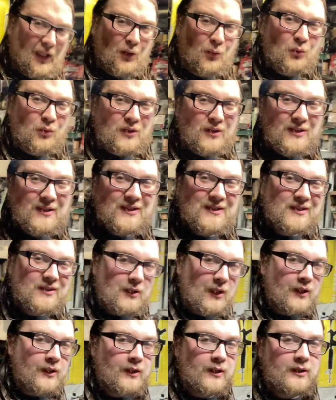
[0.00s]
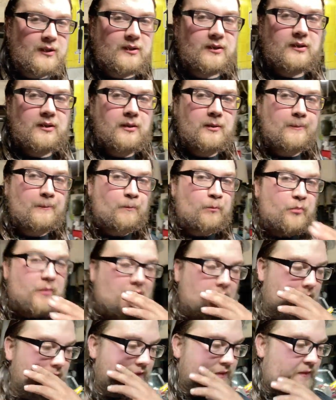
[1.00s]
I wanted to say this
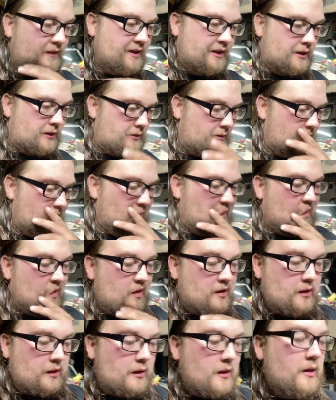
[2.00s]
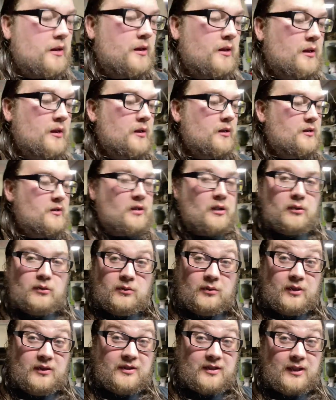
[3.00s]
in this video. So,
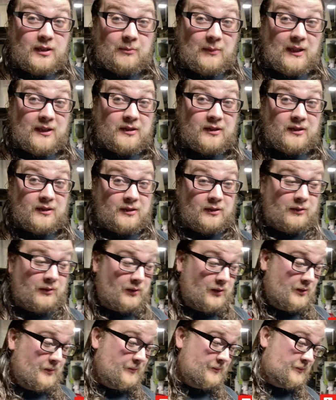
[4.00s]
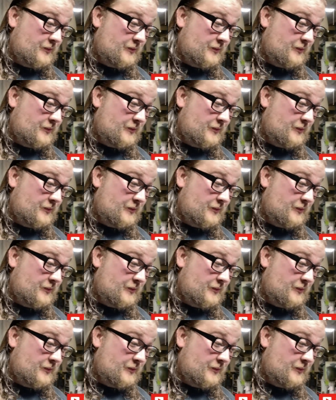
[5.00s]
you've seen the master cylinder.